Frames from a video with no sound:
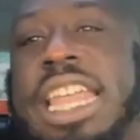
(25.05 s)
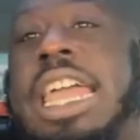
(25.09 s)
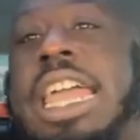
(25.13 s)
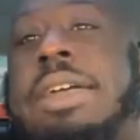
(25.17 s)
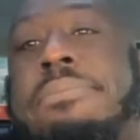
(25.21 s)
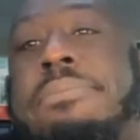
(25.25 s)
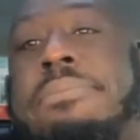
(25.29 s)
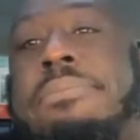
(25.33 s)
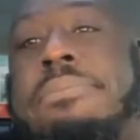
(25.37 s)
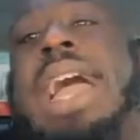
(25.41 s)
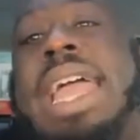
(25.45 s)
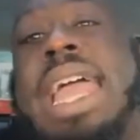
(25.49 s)

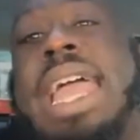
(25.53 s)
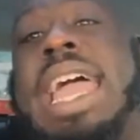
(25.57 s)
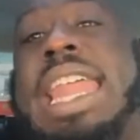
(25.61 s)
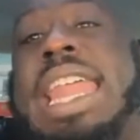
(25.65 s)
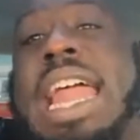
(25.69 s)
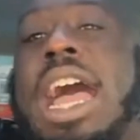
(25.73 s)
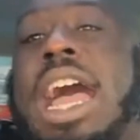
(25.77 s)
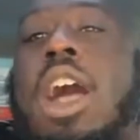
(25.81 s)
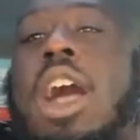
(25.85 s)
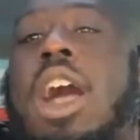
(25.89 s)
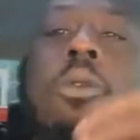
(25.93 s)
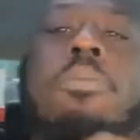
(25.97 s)
In my head,
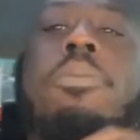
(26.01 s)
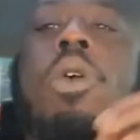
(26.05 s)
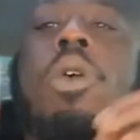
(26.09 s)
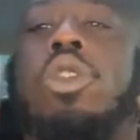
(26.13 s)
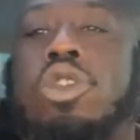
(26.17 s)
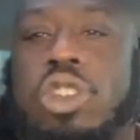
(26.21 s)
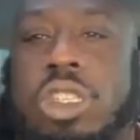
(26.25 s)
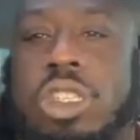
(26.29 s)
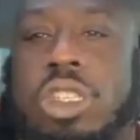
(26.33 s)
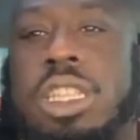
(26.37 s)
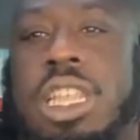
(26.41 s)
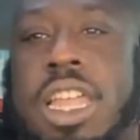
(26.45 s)
I hope
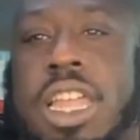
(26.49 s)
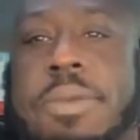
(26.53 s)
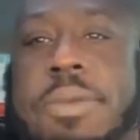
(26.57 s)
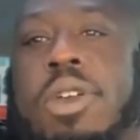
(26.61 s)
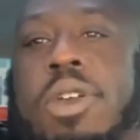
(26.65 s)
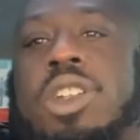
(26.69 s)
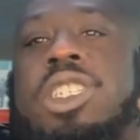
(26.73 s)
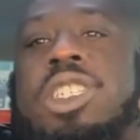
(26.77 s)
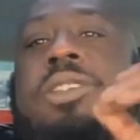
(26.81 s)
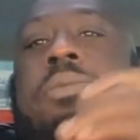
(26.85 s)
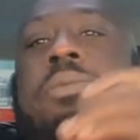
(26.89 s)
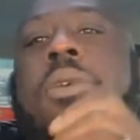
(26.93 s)
most of them
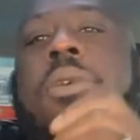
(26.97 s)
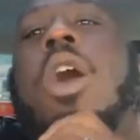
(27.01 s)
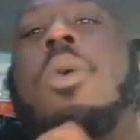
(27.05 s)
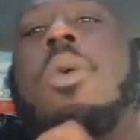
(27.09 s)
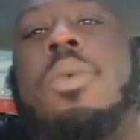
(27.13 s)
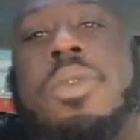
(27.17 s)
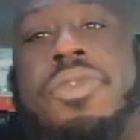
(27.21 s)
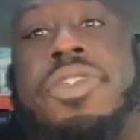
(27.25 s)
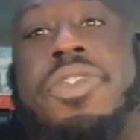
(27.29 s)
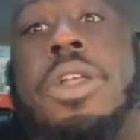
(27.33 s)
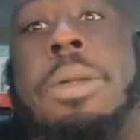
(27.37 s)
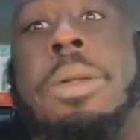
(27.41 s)
are smart
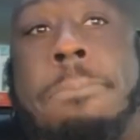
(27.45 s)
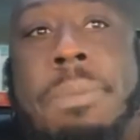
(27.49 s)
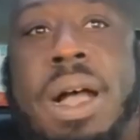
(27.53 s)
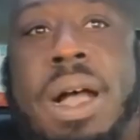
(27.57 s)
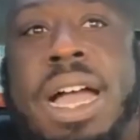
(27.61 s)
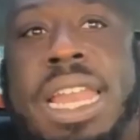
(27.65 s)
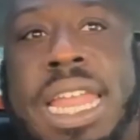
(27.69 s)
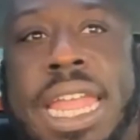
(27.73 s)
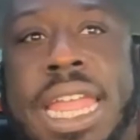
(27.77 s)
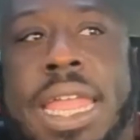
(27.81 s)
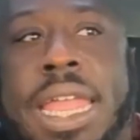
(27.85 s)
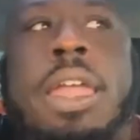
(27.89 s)
with their
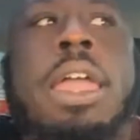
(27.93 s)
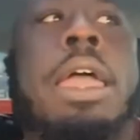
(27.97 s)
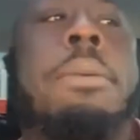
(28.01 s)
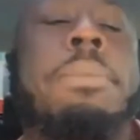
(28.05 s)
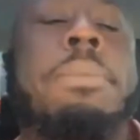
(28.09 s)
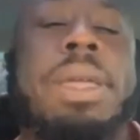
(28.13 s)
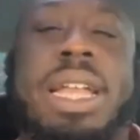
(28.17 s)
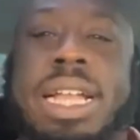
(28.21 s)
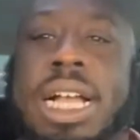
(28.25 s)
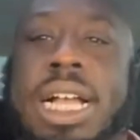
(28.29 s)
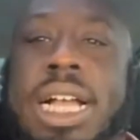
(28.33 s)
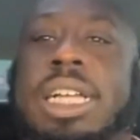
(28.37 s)
money
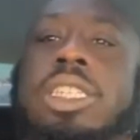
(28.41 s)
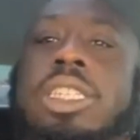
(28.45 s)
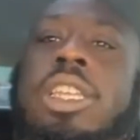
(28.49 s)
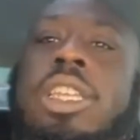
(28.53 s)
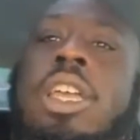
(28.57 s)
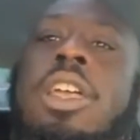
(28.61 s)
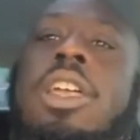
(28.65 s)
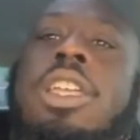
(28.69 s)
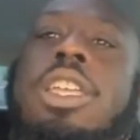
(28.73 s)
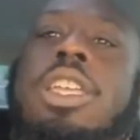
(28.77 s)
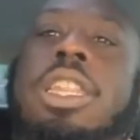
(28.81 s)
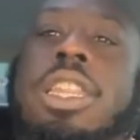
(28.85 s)
because
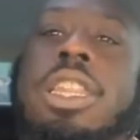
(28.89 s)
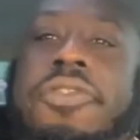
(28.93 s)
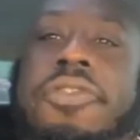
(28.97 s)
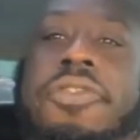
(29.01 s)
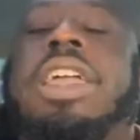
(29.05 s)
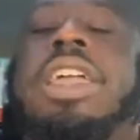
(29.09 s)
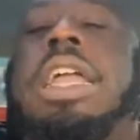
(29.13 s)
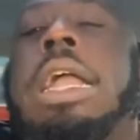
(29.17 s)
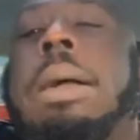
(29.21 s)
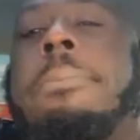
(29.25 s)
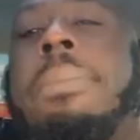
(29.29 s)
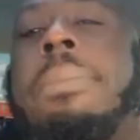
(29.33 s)
the
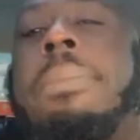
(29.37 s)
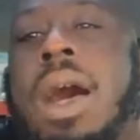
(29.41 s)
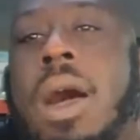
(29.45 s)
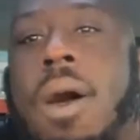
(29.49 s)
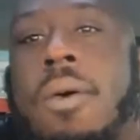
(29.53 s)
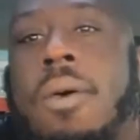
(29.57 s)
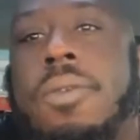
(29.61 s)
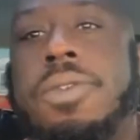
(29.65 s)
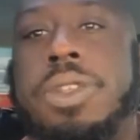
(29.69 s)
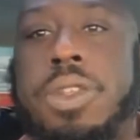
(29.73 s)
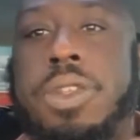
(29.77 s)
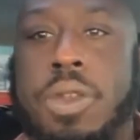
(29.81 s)
thing yeah,
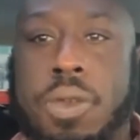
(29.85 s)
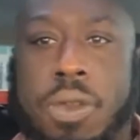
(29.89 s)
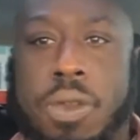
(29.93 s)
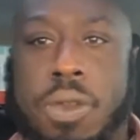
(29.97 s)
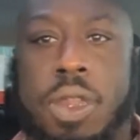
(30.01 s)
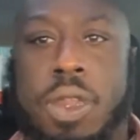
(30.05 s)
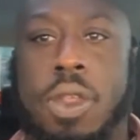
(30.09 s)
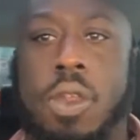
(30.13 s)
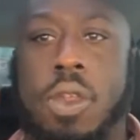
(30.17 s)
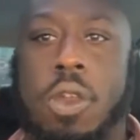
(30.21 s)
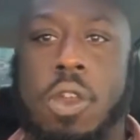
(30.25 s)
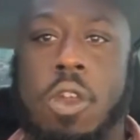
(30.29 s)
about
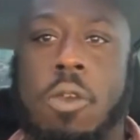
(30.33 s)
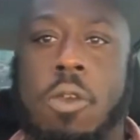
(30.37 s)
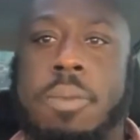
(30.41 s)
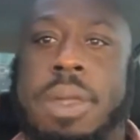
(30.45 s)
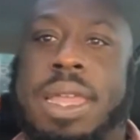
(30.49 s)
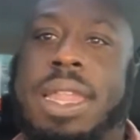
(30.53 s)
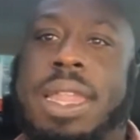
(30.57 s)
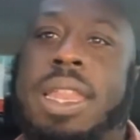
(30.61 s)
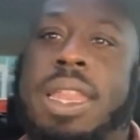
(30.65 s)
YouTube exactly.